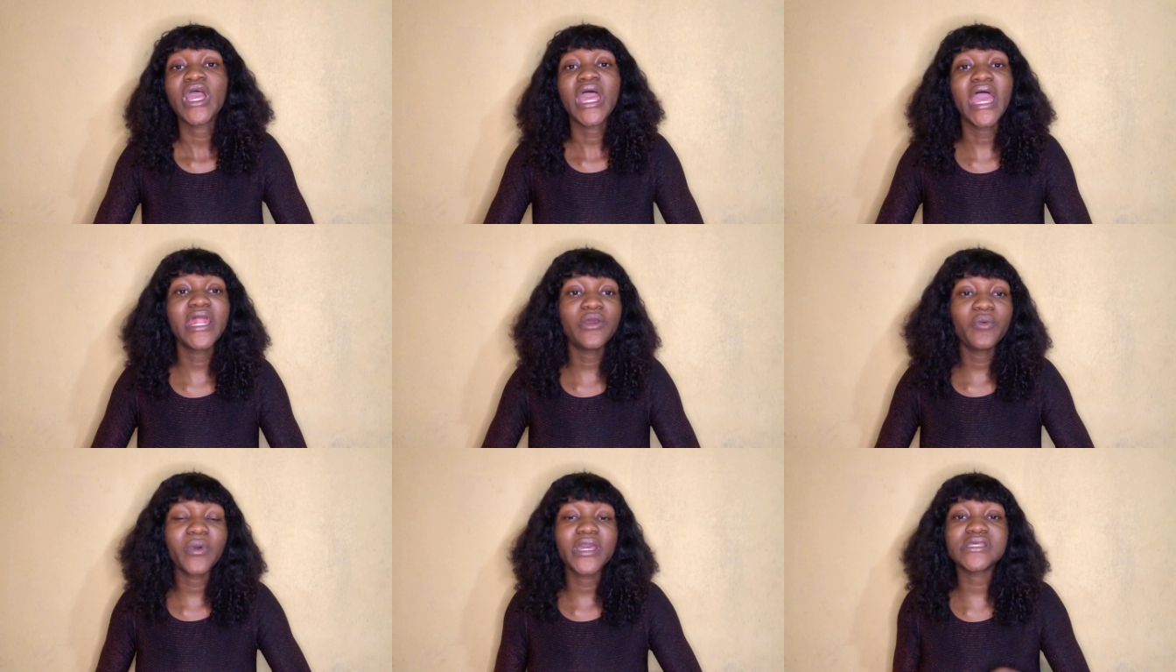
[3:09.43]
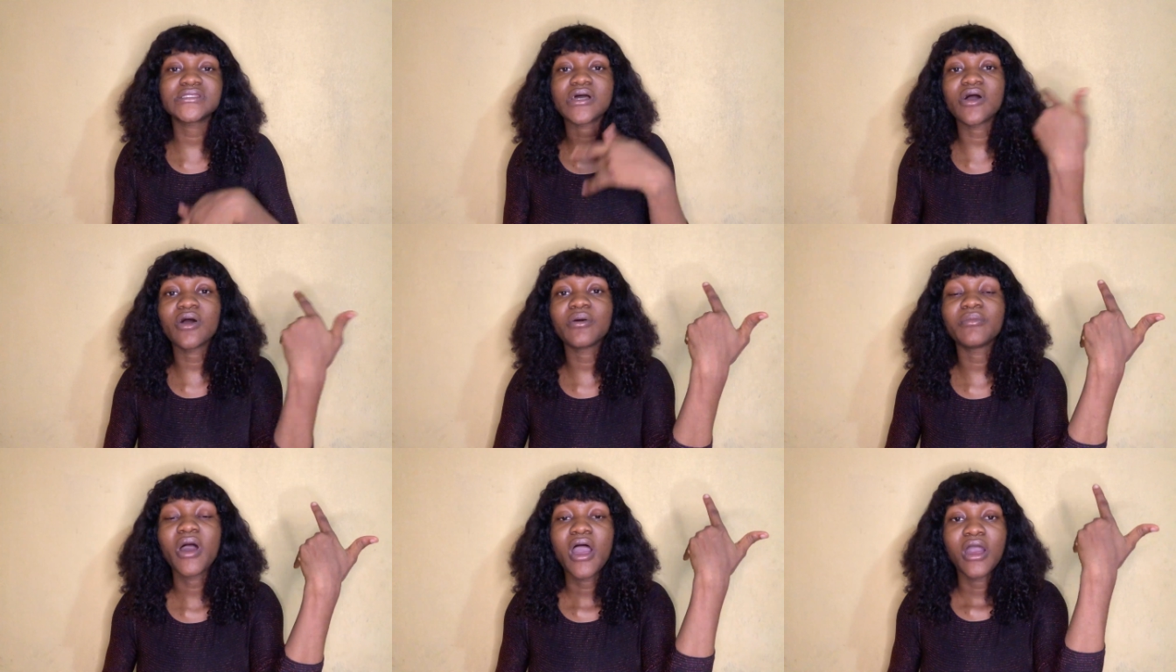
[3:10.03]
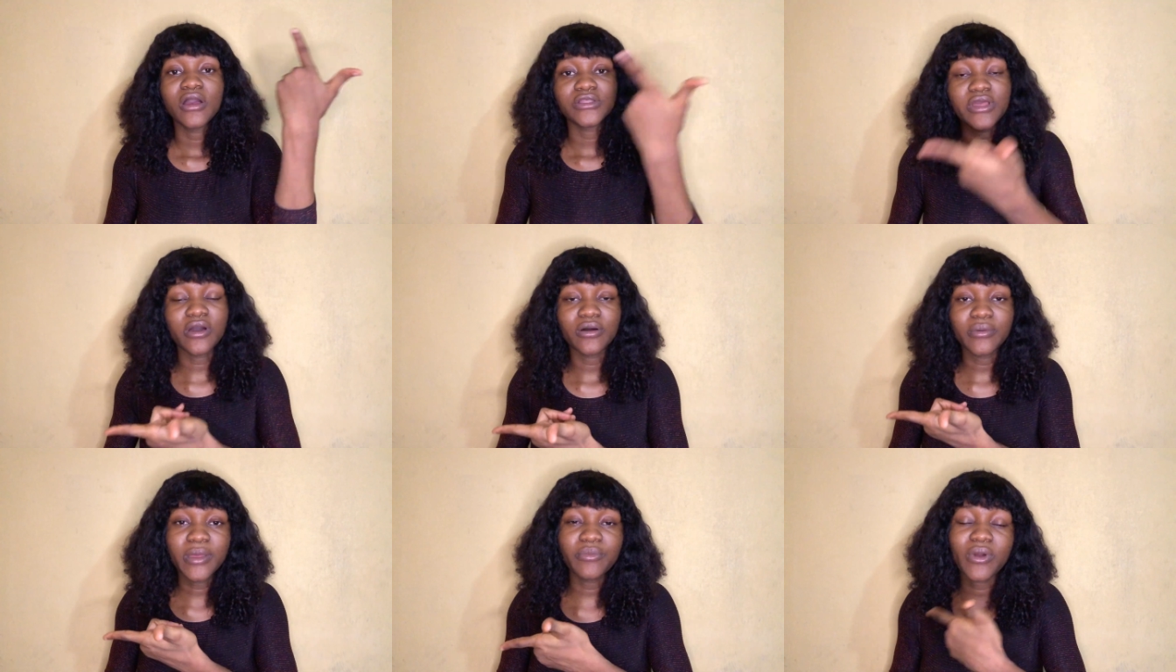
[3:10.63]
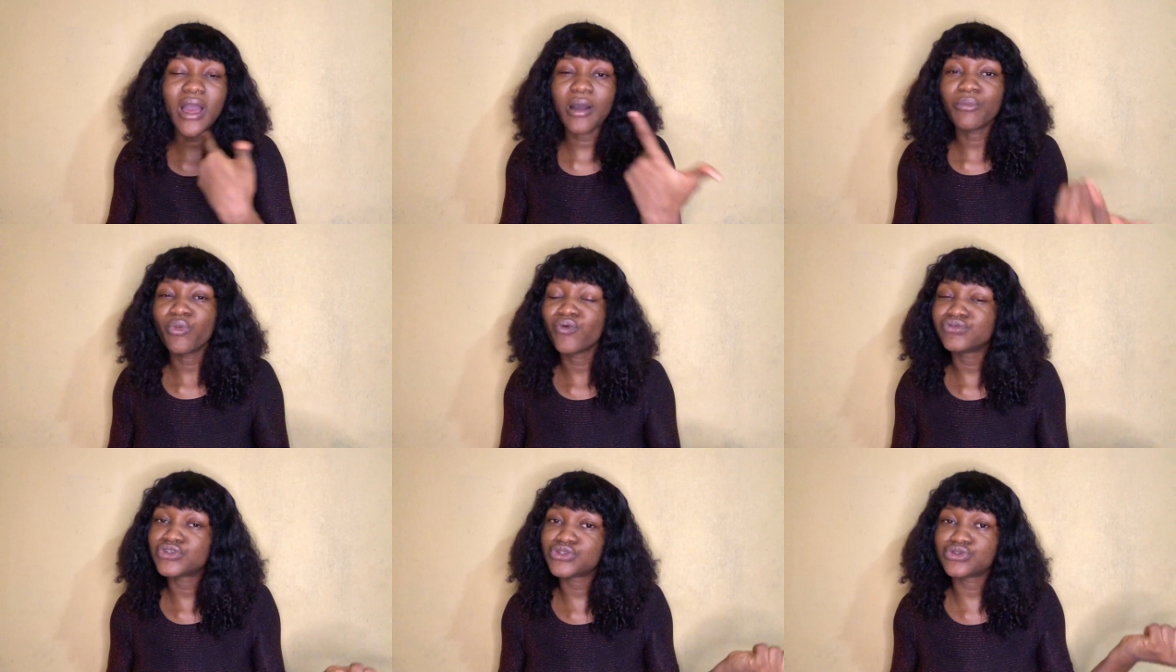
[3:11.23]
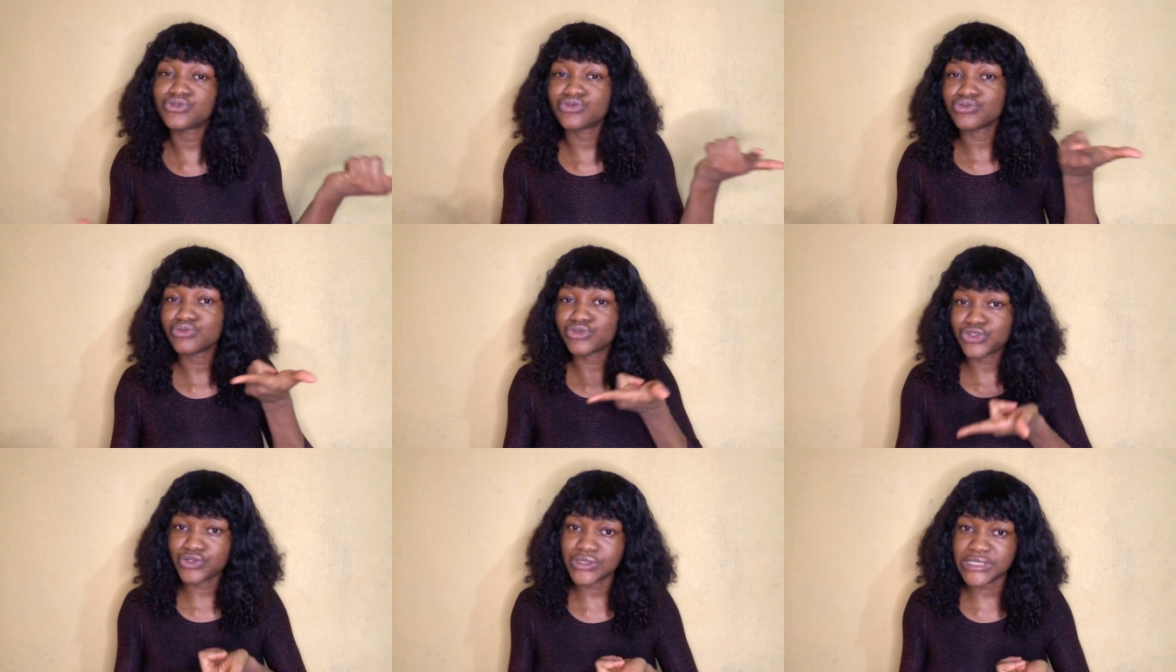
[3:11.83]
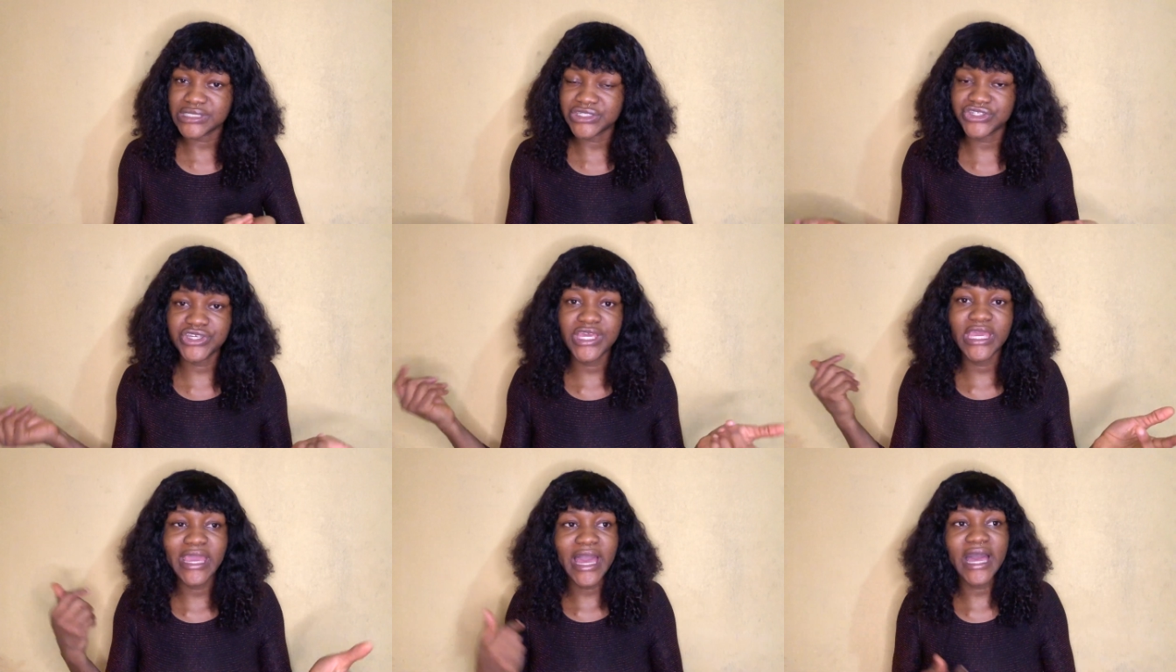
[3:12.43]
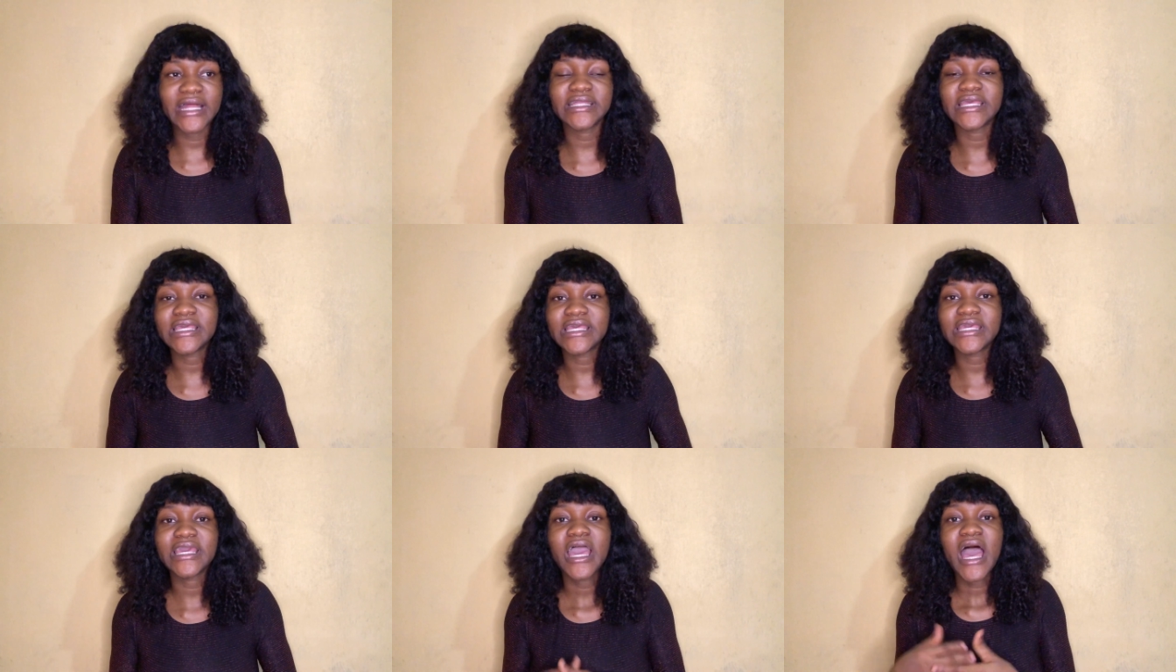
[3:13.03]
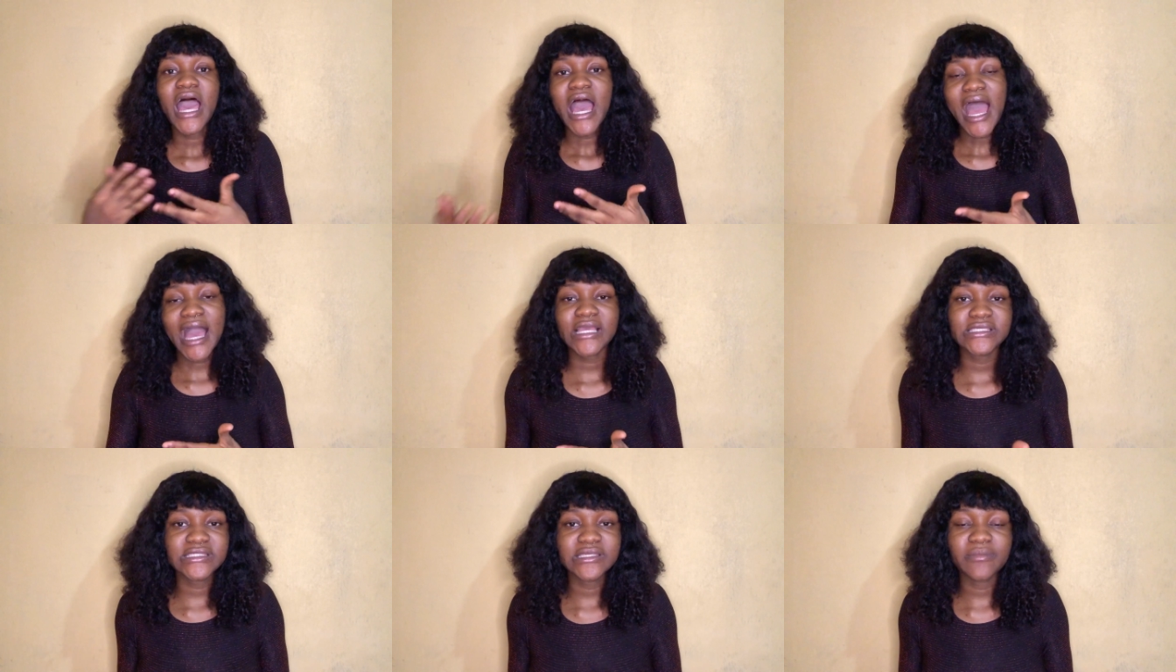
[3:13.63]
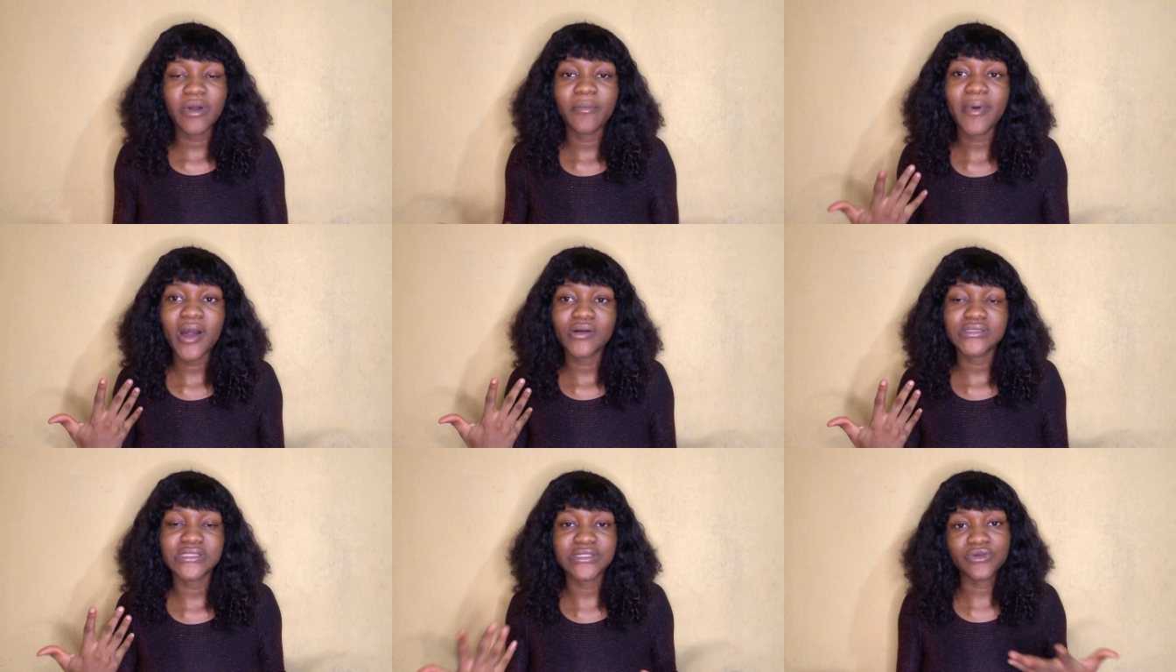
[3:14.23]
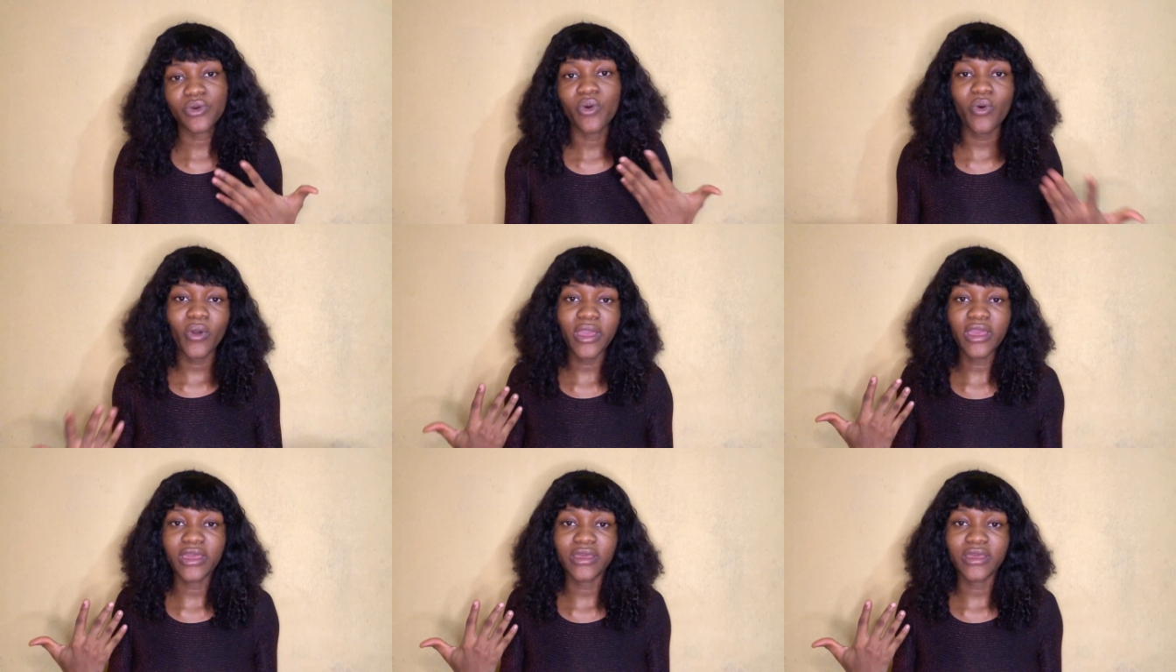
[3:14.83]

Anyways, Ebuka moved to Juicy J and he asked him about the whole